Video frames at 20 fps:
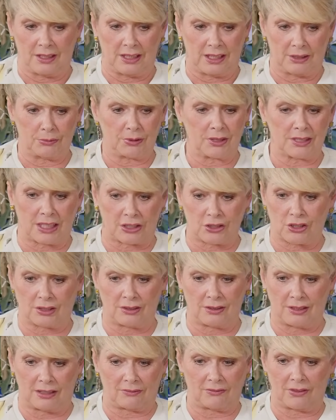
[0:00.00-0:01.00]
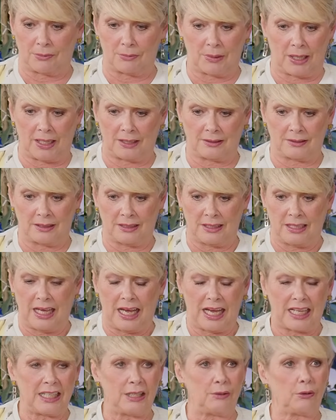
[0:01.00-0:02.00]
he was such a lovely man.
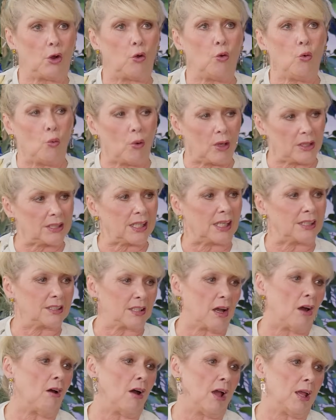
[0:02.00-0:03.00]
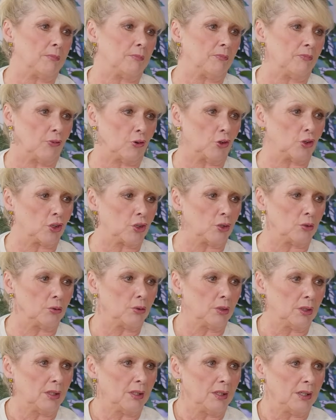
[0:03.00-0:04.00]
And he always had time for you.
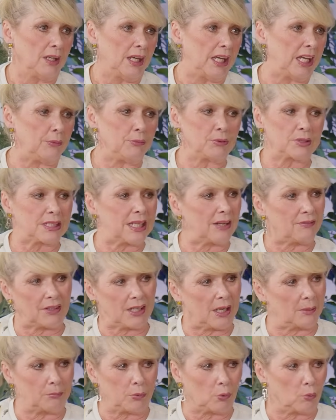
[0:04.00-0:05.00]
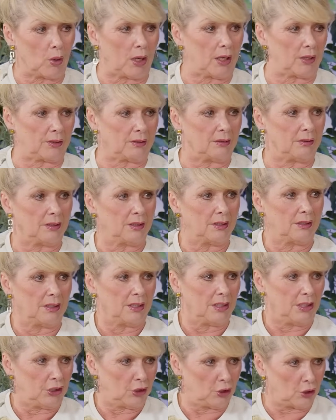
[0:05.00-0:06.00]
He was never number one.
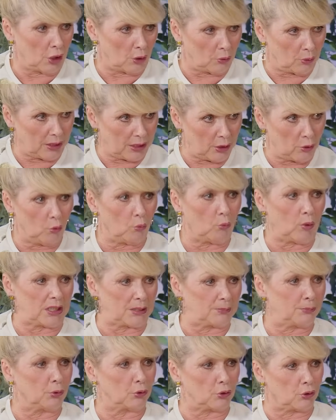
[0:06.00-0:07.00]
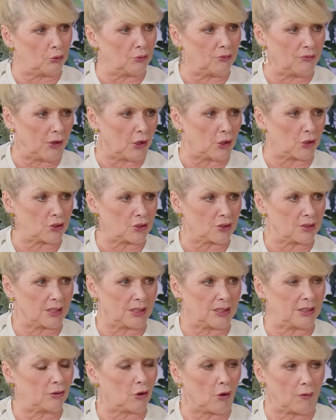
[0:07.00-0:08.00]
You know, he always put you first
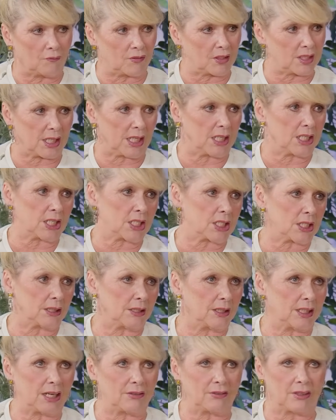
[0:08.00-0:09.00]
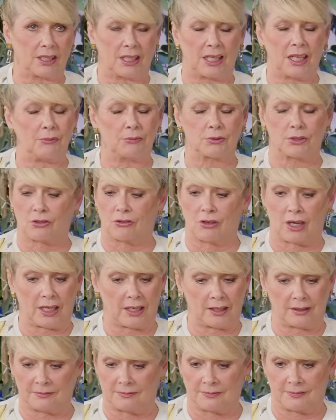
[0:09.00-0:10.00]
in conversation and everything. He was
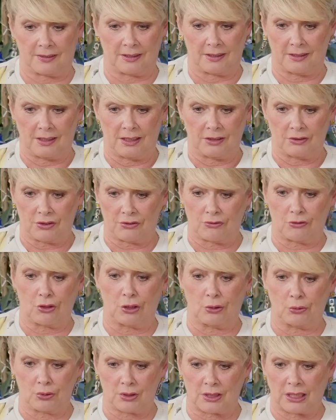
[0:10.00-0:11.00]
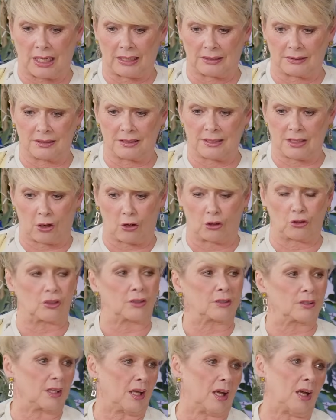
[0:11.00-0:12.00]
great. Thrilled and
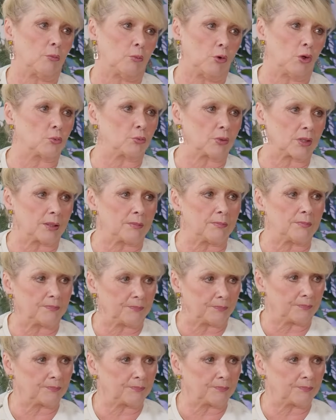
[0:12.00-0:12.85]
honoured that I worked with him.